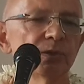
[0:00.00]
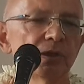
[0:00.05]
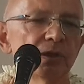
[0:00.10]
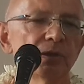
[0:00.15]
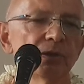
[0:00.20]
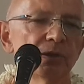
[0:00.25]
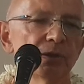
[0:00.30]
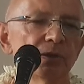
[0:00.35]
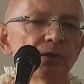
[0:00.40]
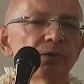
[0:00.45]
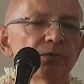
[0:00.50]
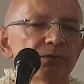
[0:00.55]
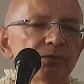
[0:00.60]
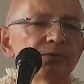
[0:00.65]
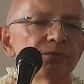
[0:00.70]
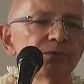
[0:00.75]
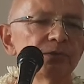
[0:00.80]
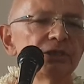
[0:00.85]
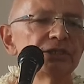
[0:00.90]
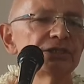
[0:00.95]
of
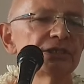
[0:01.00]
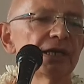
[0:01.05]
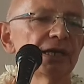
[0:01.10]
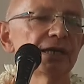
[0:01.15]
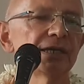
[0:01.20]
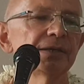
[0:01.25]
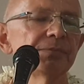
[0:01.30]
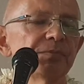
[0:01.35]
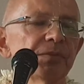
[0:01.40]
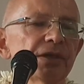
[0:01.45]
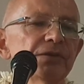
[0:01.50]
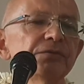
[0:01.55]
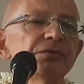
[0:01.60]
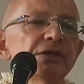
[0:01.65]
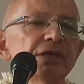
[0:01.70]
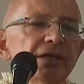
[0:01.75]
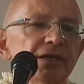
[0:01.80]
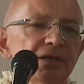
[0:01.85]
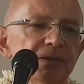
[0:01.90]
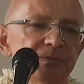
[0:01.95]
which I'm
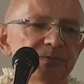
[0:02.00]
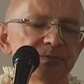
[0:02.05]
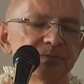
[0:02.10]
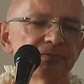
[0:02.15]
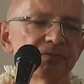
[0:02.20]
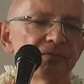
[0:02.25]
aware.